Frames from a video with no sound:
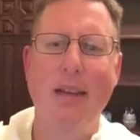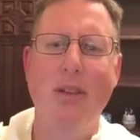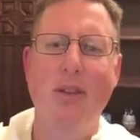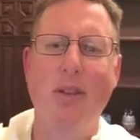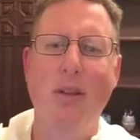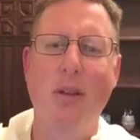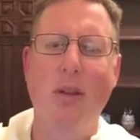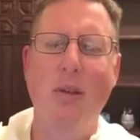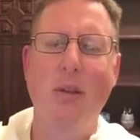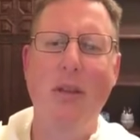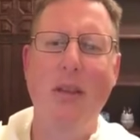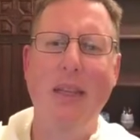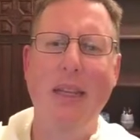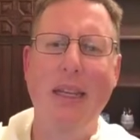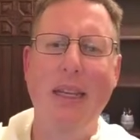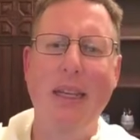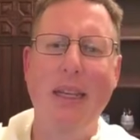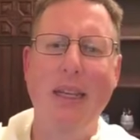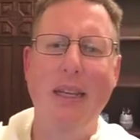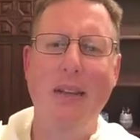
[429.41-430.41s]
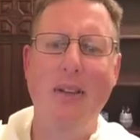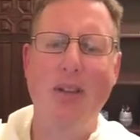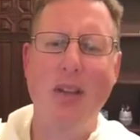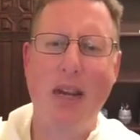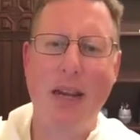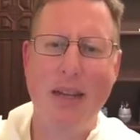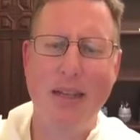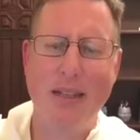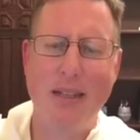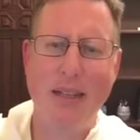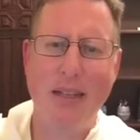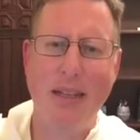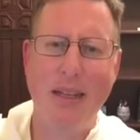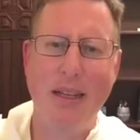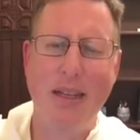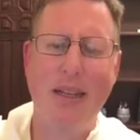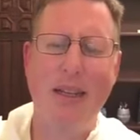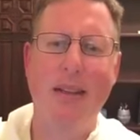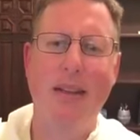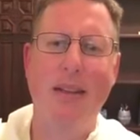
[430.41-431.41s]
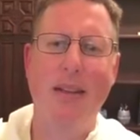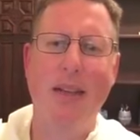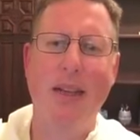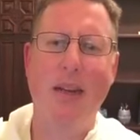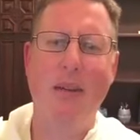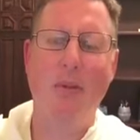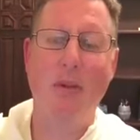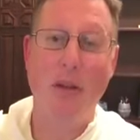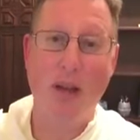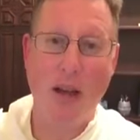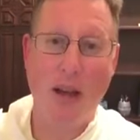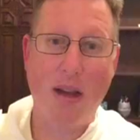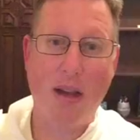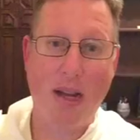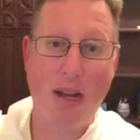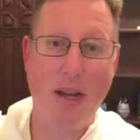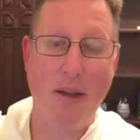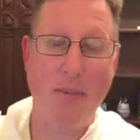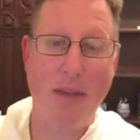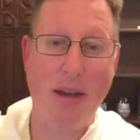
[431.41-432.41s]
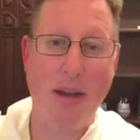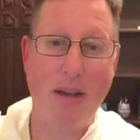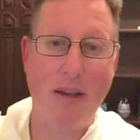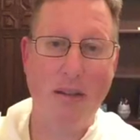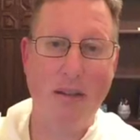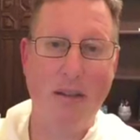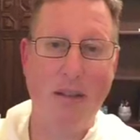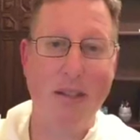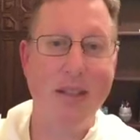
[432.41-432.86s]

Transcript: So the chastity that we're talking about,